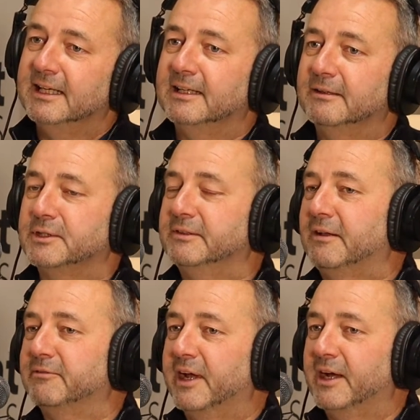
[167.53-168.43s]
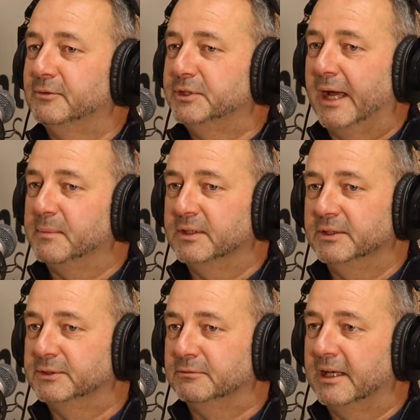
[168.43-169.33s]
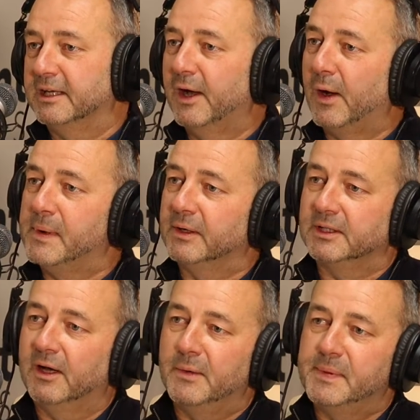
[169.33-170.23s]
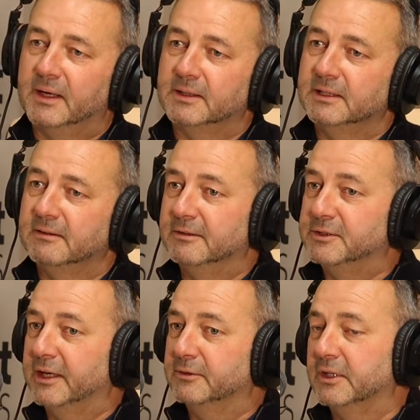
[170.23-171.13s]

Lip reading: And there was a lovely old chap that used to run the car park at the Hyde Park Hotel.